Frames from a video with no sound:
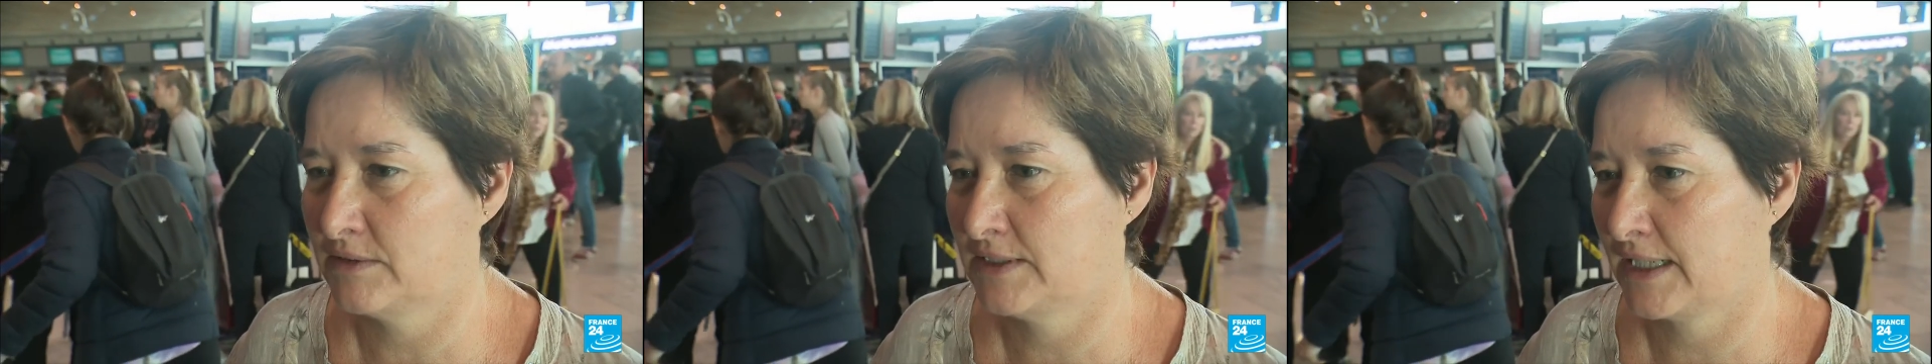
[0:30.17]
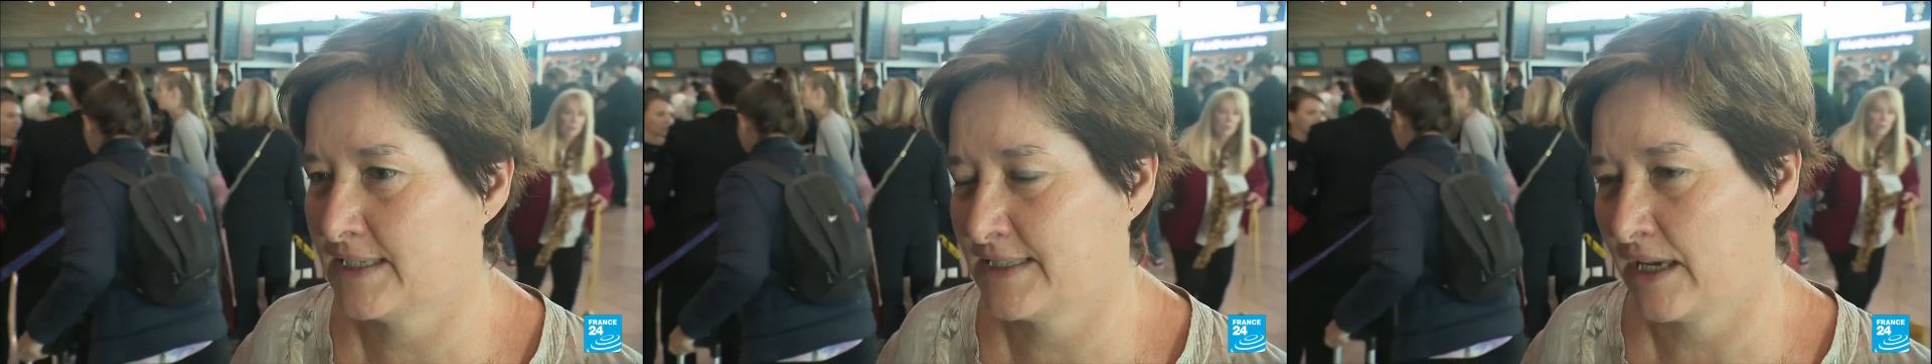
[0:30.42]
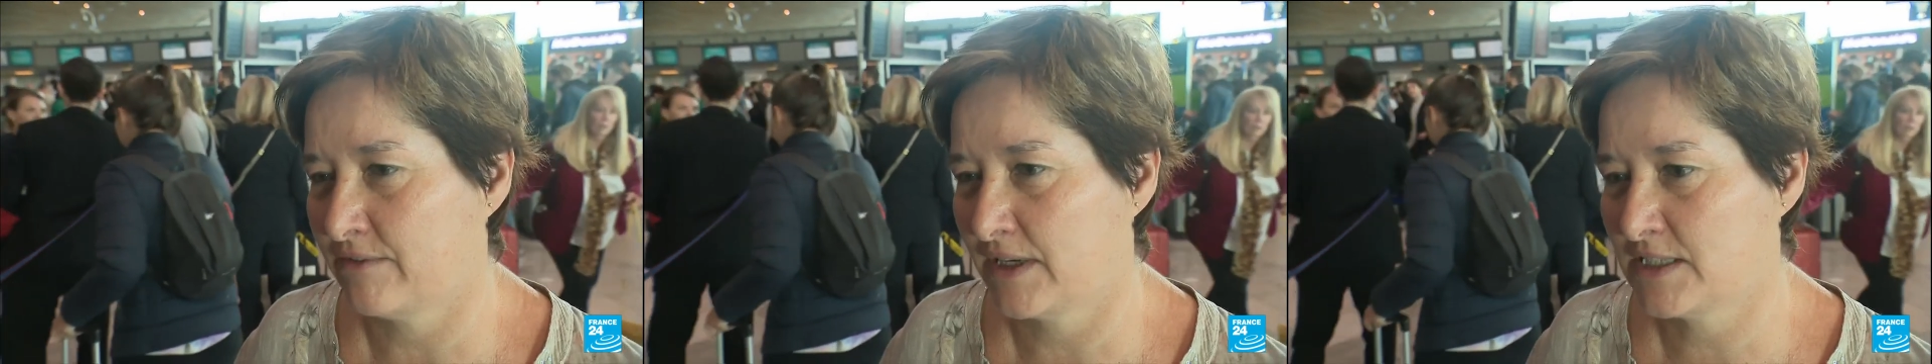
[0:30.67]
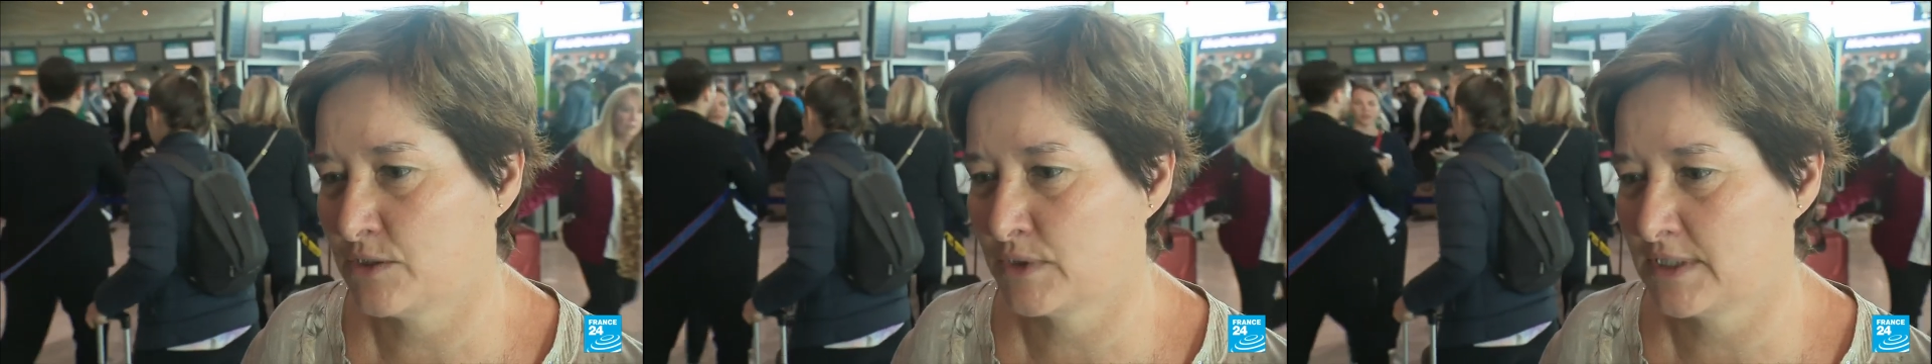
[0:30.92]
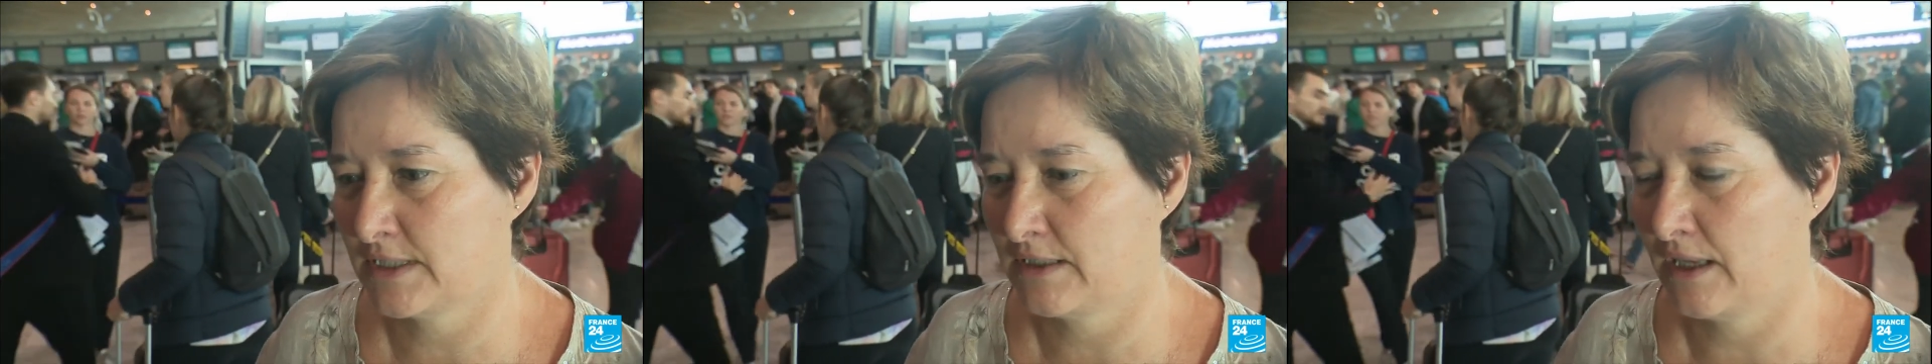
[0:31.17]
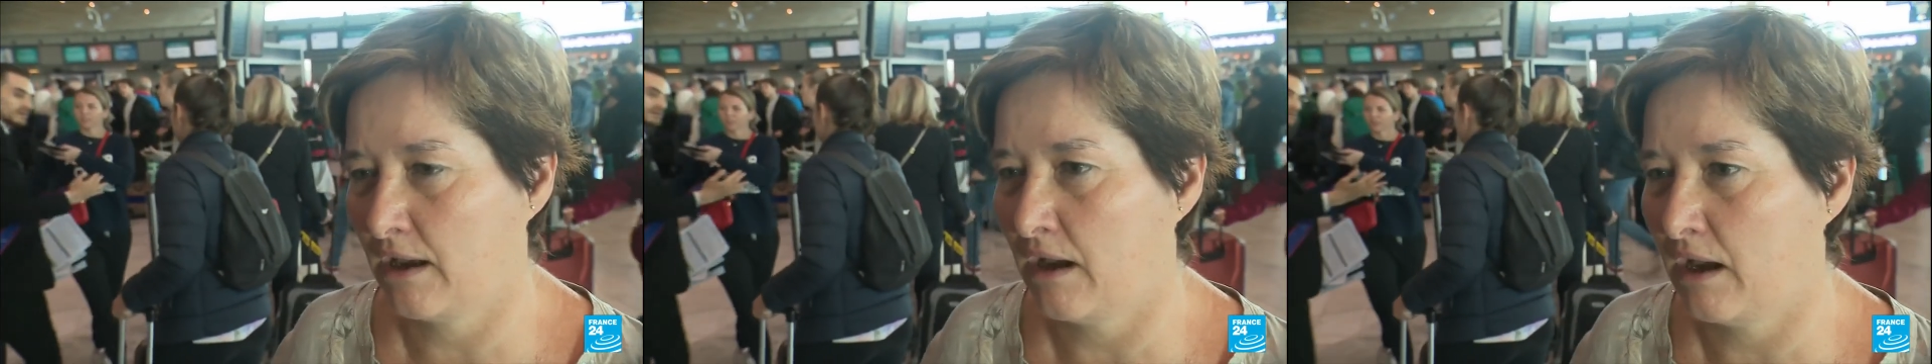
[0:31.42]
and make more
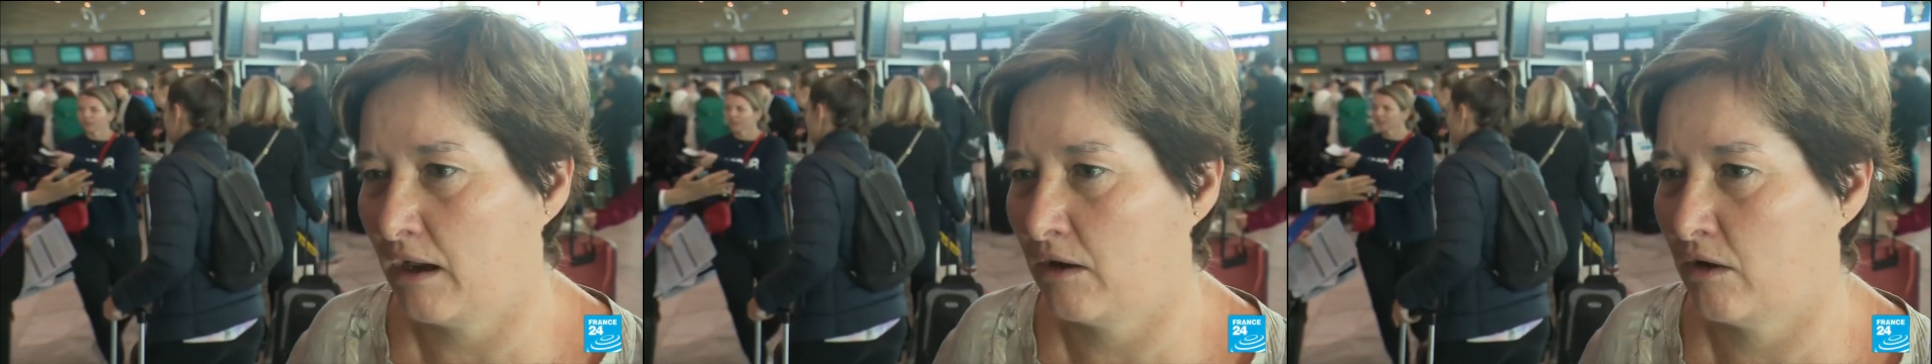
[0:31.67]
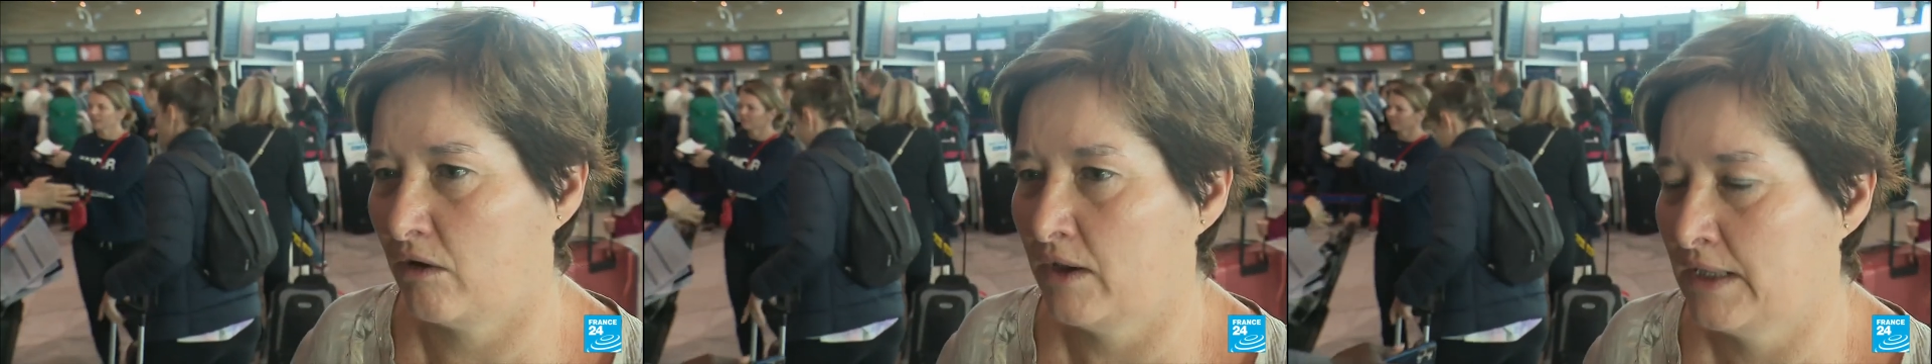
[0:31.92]
reservations